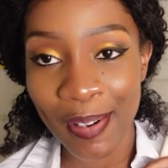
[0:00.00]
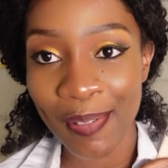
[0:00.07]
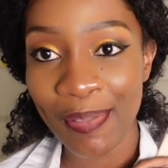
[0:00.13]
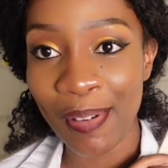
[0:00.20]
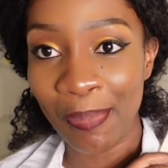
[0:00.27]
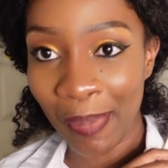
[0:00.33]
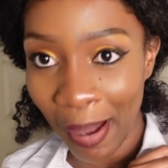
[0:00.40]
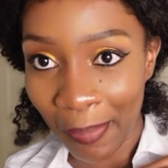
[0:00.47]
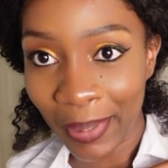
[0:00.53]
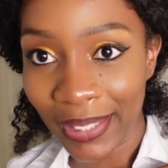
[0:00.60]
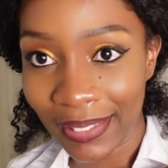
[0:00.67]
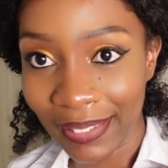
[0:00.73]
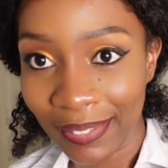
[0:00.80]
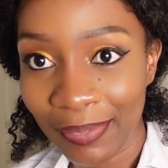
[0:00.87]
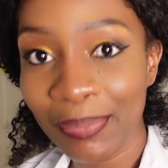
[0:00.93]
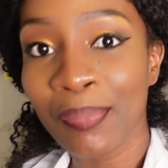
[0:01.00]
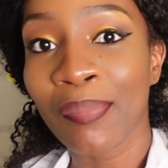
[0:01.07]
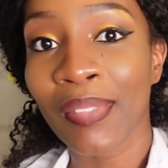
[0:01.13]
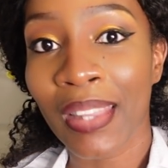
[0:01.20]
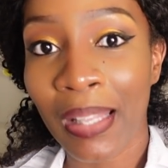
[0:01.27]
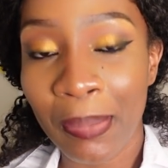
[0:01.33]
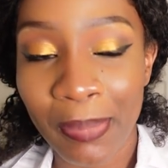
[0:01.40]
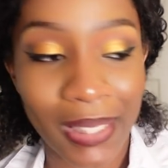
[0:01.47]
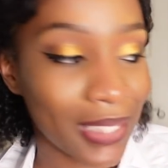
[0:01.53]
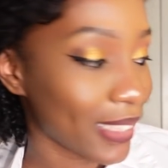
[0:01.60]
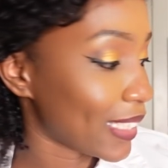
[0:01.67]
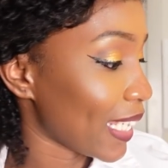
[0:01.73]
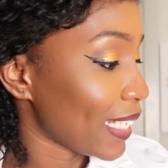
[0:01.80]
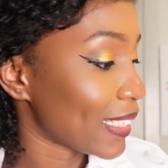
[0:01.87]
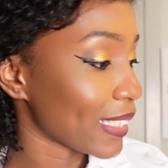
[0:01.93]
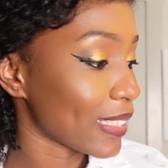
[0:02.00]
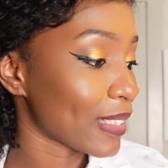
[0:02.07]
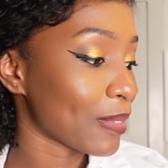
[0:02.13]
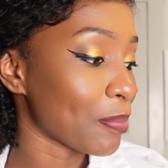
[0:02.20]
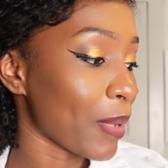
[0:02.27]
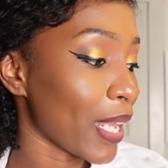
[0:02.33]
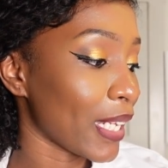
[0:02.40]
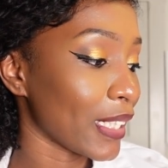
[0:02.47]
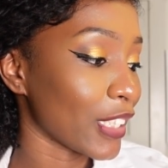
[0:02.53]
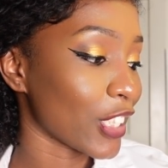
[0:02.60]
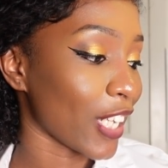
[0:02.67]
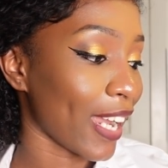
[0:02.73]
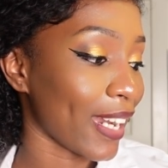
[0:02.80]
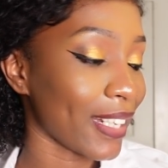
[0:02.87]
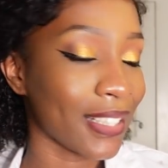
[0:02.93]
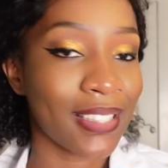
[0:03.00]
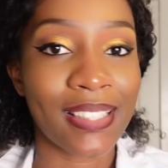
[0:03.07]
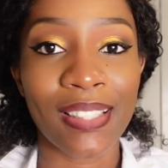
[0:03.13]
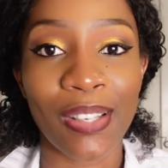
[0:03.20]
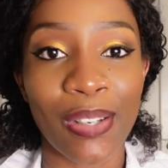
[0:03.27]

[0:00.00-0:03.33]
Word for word: it from amazon but it says it's made in china so